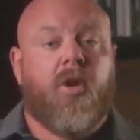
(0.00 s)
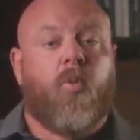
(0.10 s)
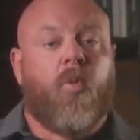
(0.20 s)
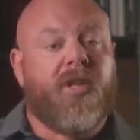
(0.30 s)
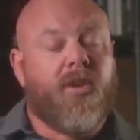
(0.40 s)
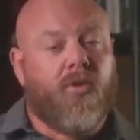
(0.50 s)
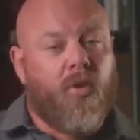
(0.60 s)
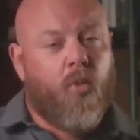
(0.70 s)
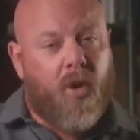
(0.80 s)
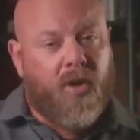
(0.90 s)
really only
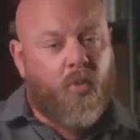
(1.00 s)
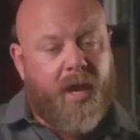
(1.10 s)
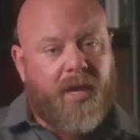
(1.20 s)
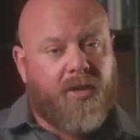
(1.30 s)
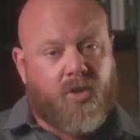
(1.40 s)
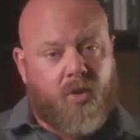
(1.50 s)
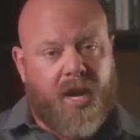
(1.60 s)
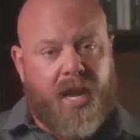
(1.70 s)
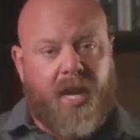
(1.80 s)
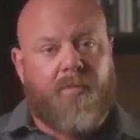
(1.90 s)
one way to
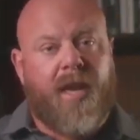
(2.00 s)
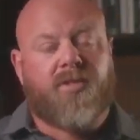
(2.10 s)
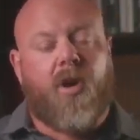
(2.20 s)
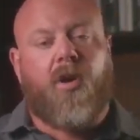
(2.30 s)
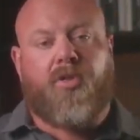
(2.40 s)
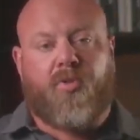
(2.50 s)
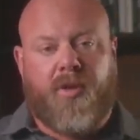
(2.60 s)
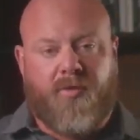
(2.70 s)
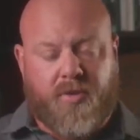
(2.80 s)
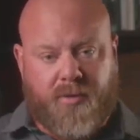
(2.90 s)
train makes all 3
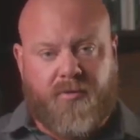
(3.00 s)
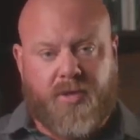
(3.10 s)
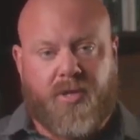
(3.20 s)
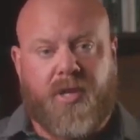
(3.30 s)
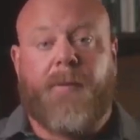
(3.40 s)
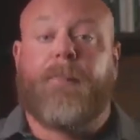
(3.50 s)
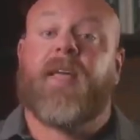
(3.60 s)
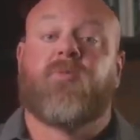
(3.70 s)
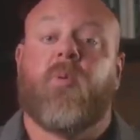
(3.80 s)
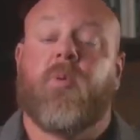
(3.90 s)
of those efficient, and
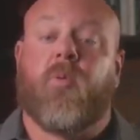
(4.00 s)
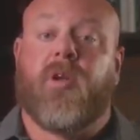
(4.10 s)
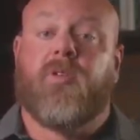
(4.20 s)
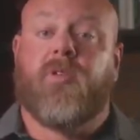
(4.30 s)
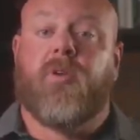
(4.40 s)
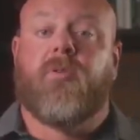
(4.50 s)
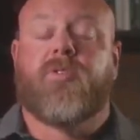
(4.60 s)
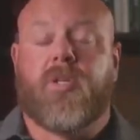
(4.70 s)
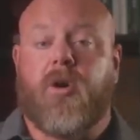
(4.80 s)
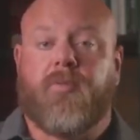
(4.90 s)
that's what we want to do.
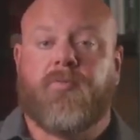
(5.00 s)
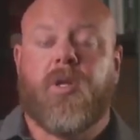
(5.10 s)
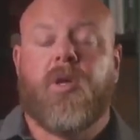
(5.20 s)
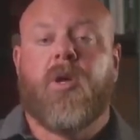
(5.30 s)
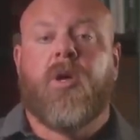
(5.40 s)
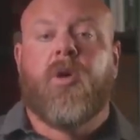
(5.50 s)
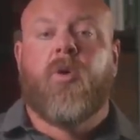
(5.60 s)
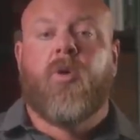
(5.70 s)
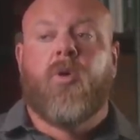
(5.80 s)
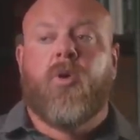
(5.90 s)
So
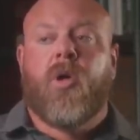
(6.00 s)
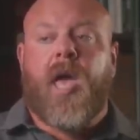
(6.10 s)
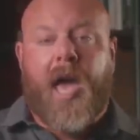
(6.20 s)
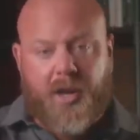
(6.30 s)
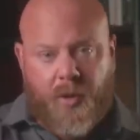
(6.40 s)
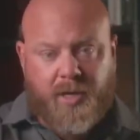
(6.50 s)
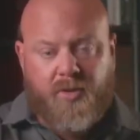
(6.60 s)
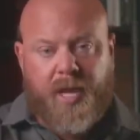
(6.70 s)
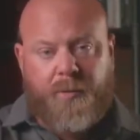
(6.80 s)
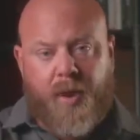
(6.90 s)
how do I do
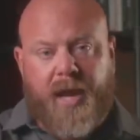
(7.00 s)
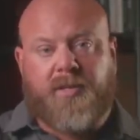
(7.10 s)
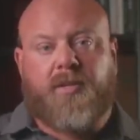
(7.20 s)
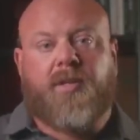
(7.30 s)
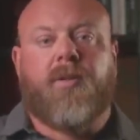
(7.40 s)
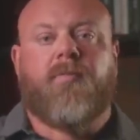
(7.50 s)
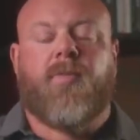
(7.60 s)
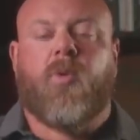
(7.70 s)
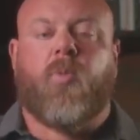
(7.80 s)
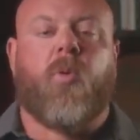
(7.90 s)
that practically?
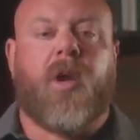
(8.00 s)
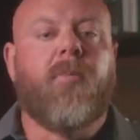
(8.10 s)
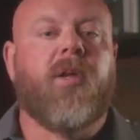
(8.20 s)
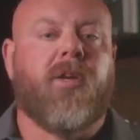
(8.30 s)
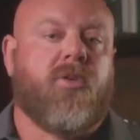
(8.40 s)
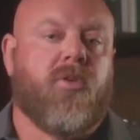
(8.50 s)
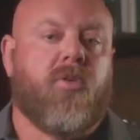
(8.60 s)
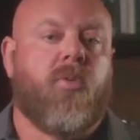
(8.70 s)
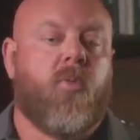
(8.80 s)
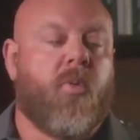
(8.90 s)
Well, what I'm going to
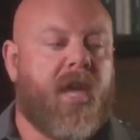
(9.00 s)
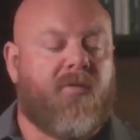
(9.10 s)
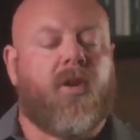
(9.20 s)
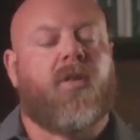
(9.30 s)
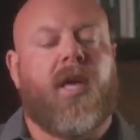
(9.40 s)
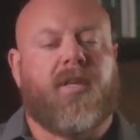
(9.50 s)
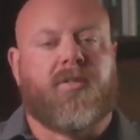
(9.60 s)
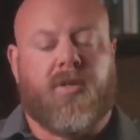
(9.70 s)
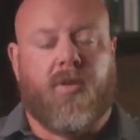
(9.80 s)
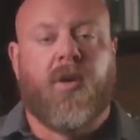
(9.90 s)
do, and what we have our clients
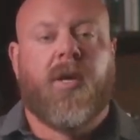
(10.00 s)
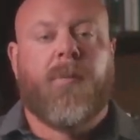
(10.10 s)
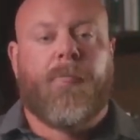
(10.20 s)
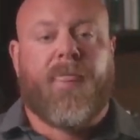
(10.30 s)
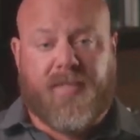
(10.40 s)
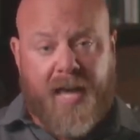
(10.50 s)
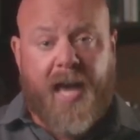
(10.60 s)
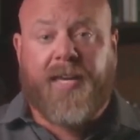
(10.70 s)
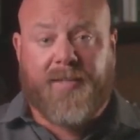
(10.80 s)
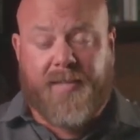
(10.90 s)
do, is
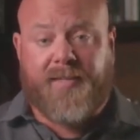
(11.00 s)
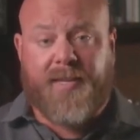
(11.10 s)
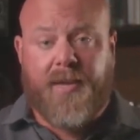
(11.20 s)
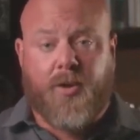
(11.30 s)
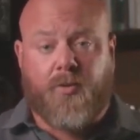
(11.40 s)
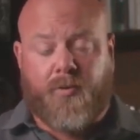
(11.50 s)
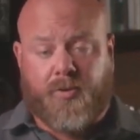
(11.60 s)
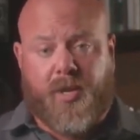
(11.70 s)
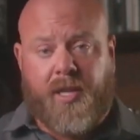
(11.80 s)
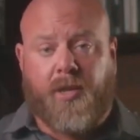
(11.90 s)
high intensity interval
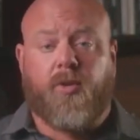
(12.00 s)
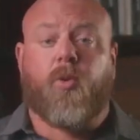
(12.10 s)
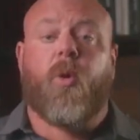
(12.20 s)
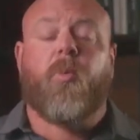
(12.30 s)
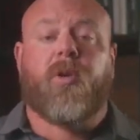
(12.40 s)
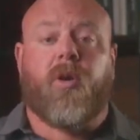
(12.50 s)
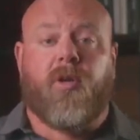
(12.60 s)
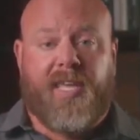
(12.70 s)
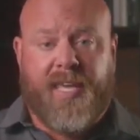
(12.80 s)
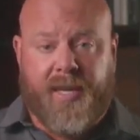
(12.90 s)
training, or what we call
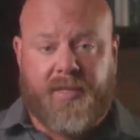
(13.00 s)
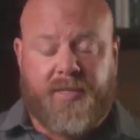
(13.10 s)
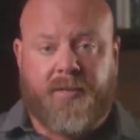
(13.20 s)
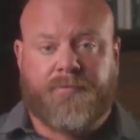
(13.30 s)
HIIT.